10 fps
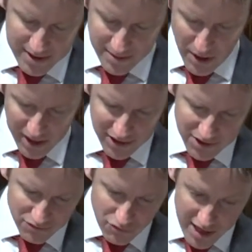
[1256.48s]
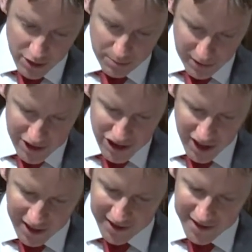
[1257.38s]
into Micah's real
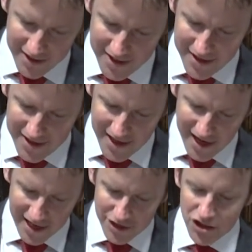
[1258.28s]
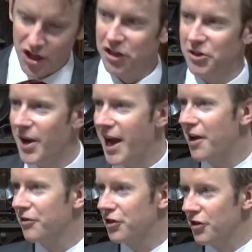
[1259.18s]
preaching and show you
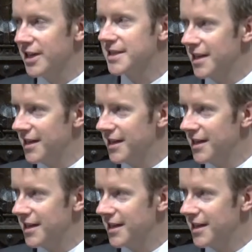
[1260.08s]
how good it